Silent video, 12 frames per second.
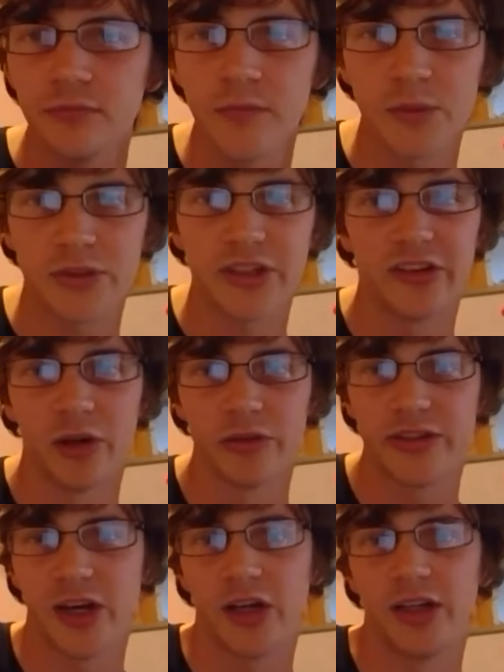which is an
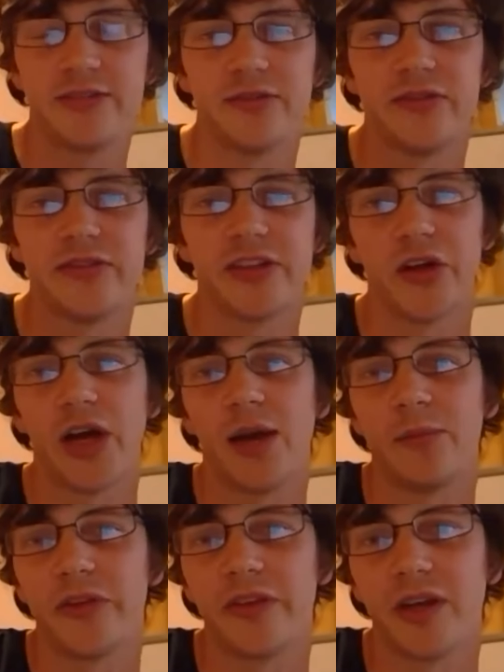alternative to
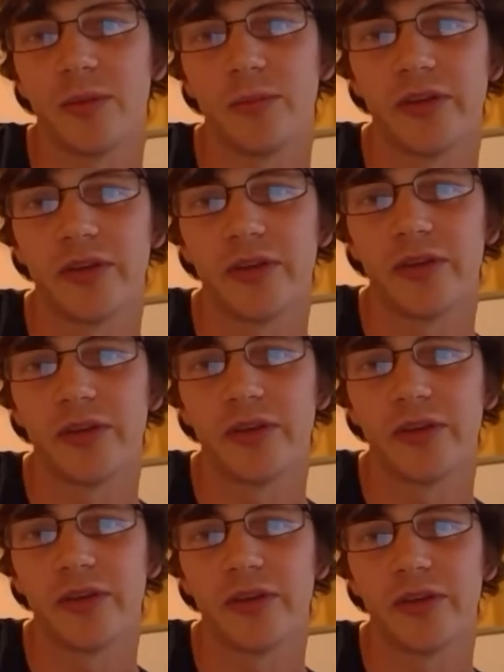MCMC,
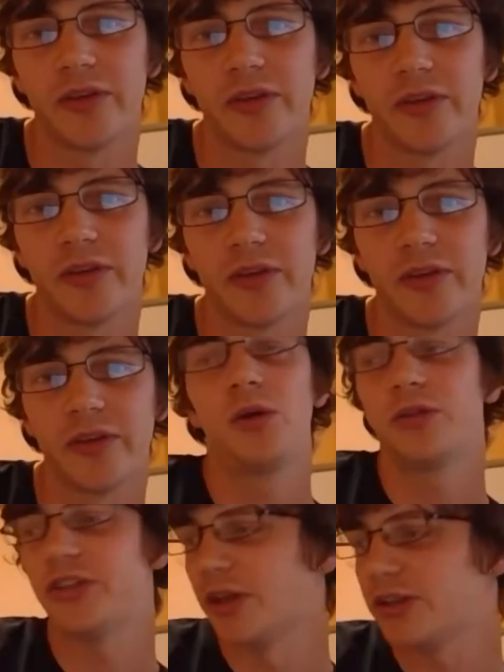which is
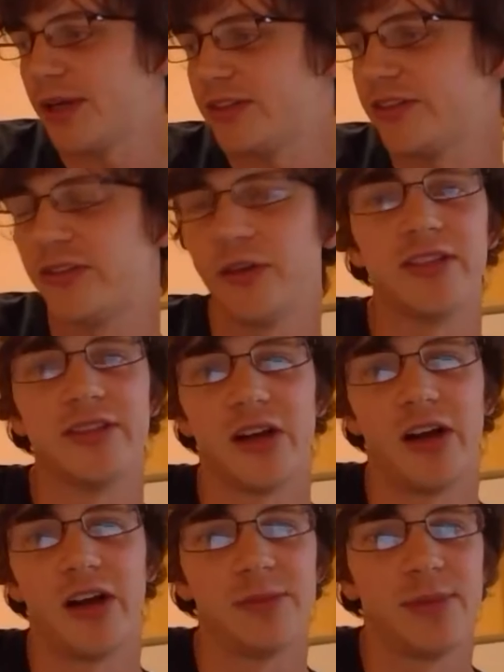much better suited to
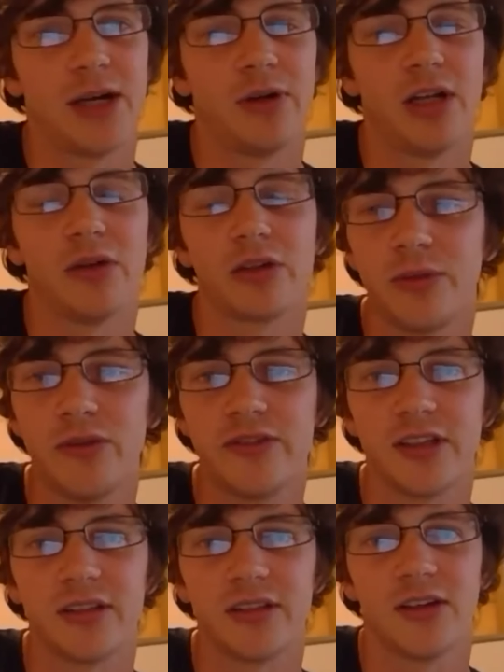highly parallel
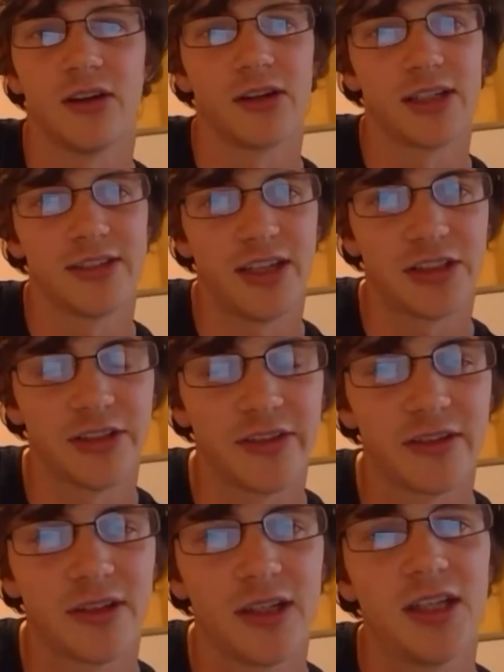computing architectures.
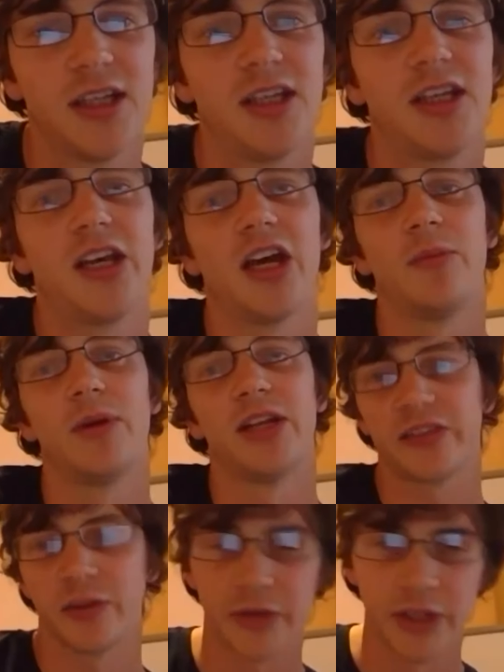And that's
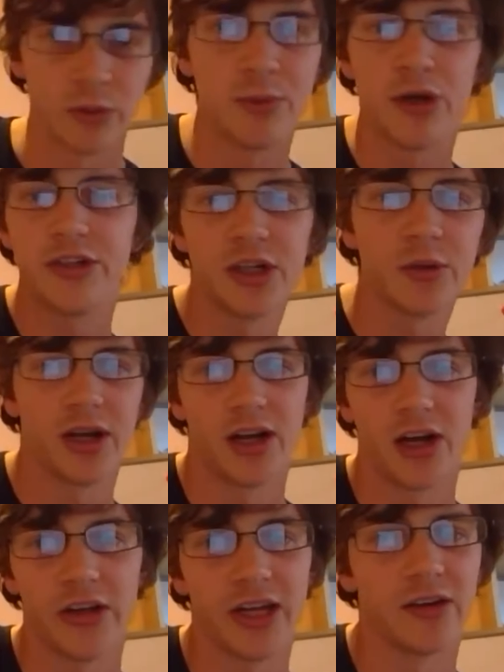something we're pushing quite
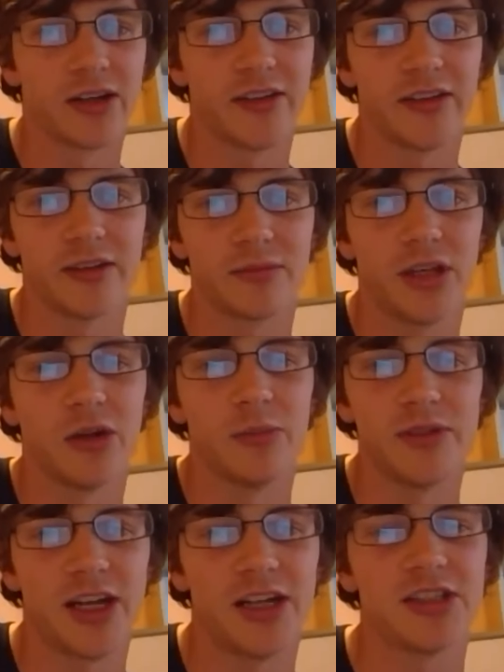hard now, because
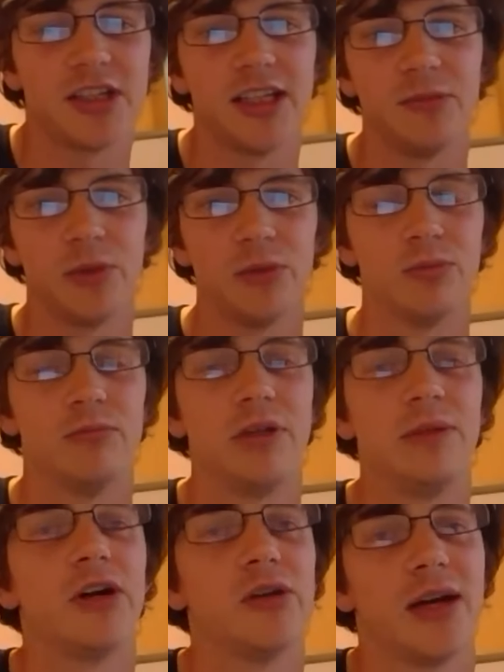potentially we
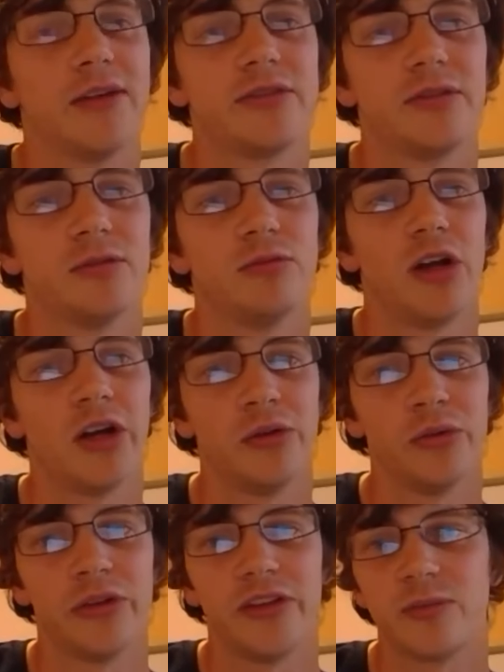might not have to rely
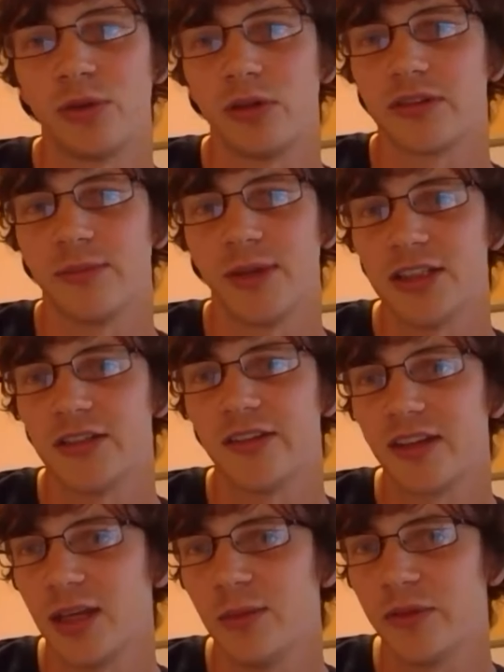on all these approximation
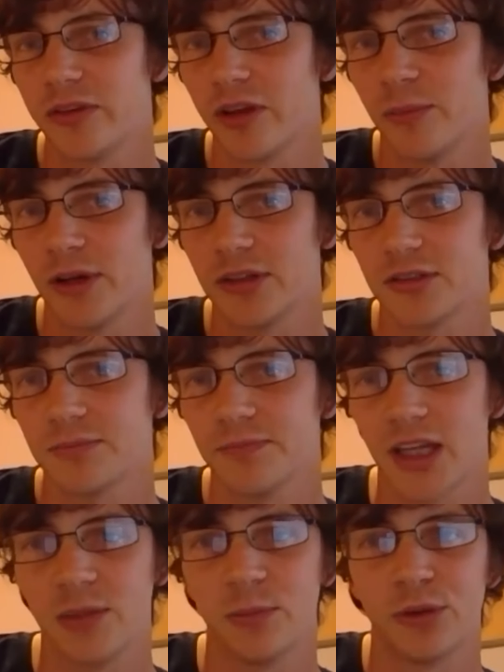schemes so much
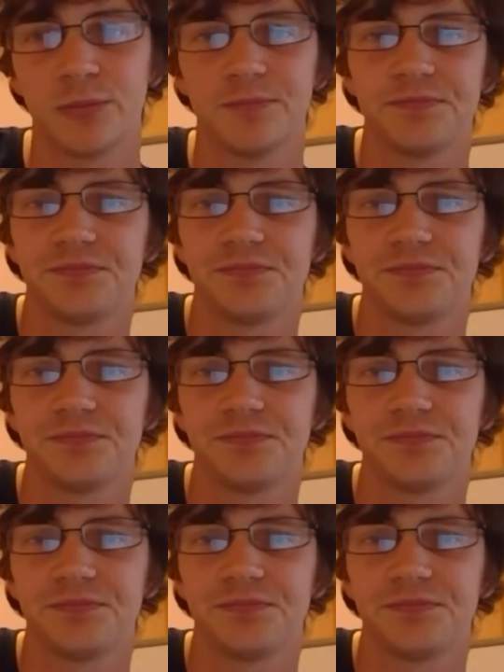anymore.